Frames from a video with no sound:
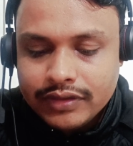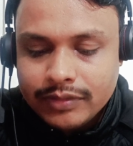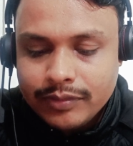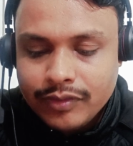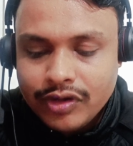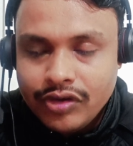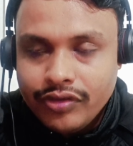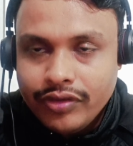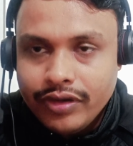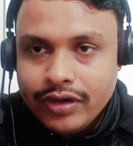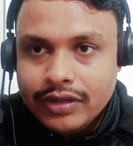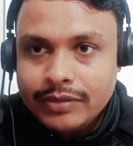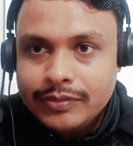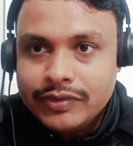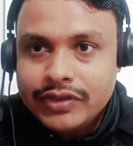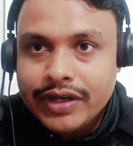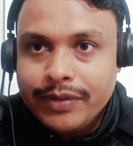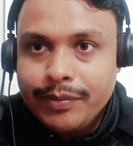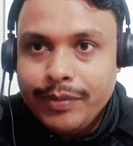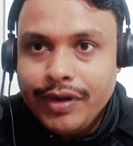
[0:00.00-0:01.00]

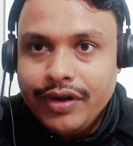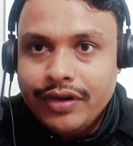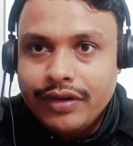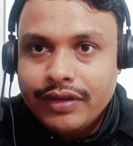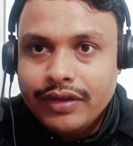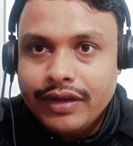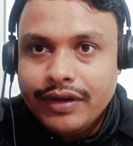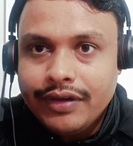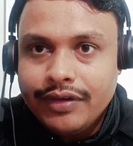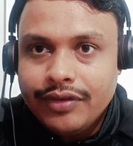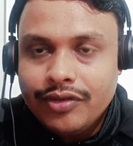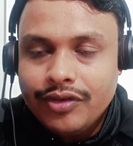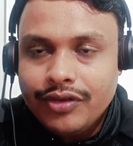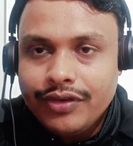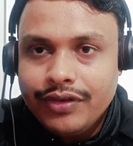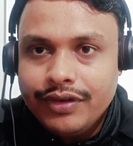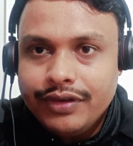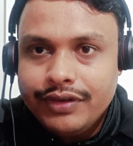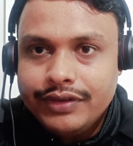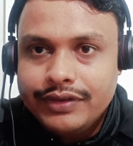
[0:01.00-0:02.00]
algorithms are better than
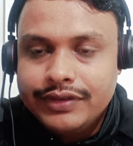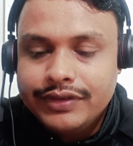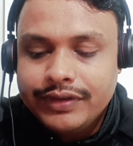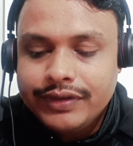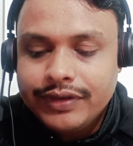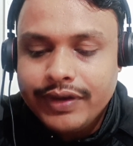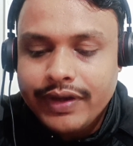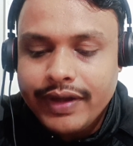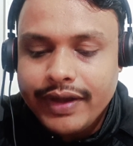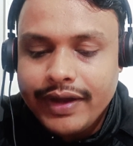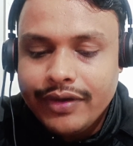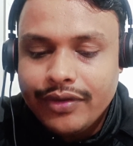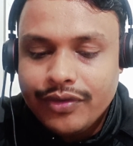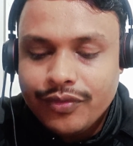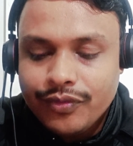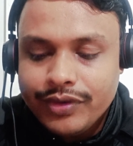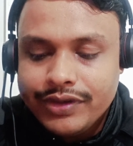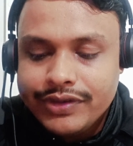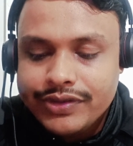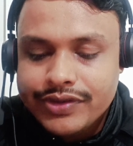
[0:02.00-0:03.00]
others, at
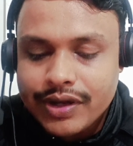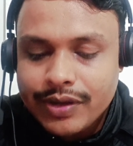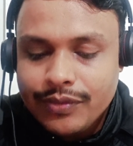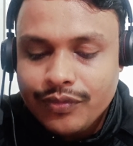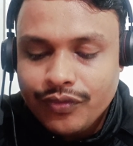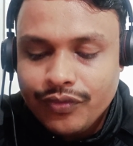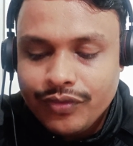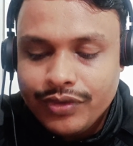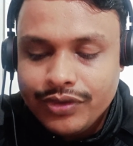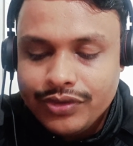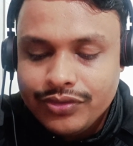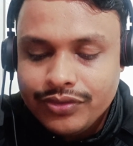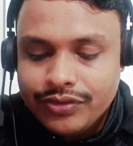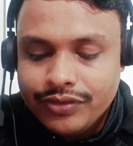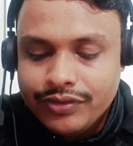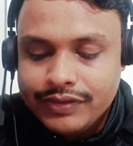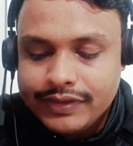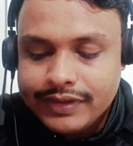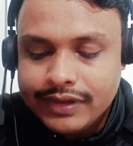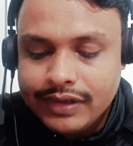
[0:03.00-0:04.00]
which time we
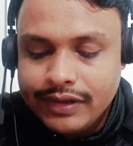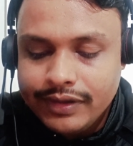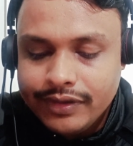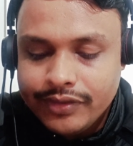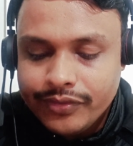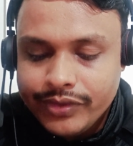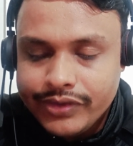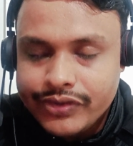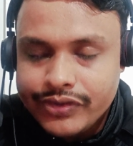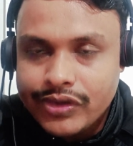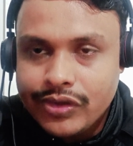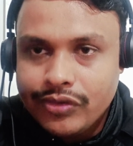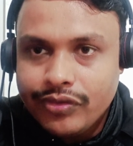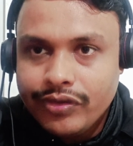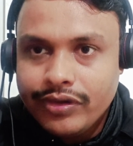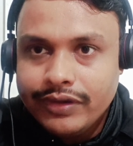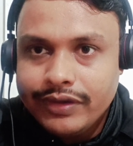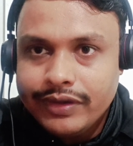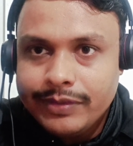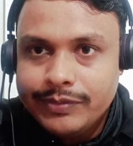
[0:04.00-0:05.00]
should select which
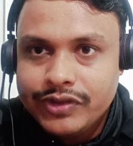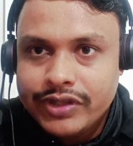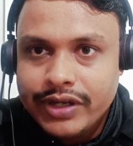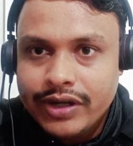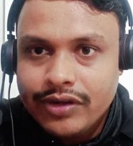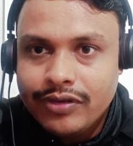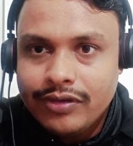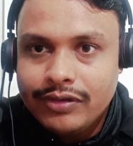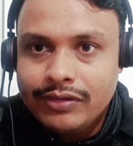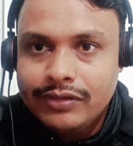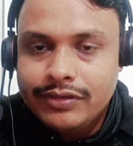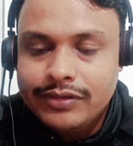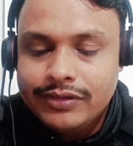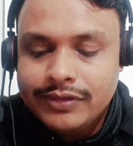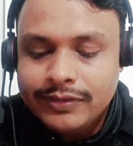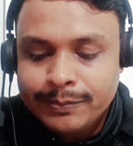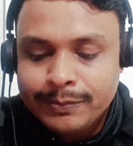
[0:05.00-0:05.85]
algorithms and all those.